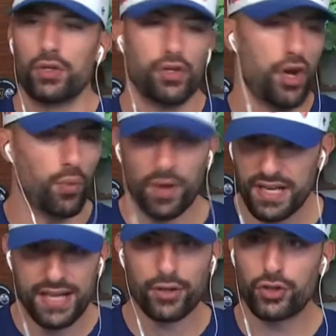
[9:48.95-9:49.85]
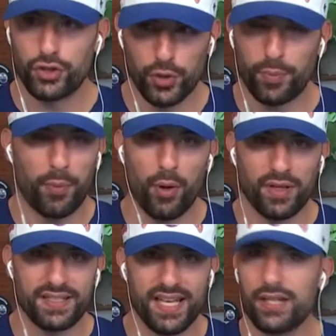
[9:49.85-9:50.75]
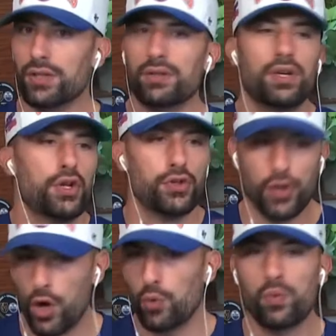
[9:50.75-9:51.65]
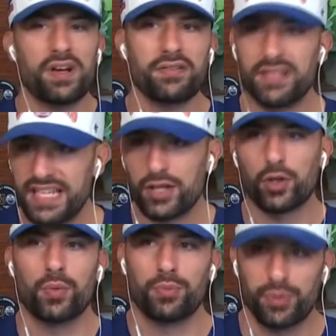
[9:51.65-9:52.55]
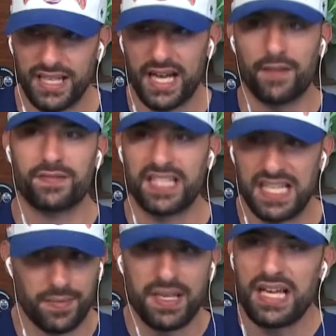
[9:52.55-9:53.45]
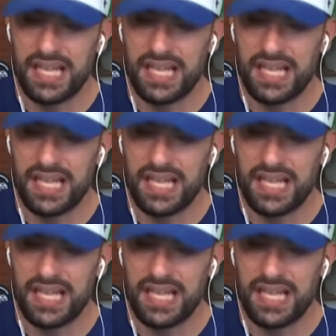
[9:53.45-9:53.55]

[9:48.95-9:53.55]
Nowhere near Super Bowl contender. Nowhere near playoff team.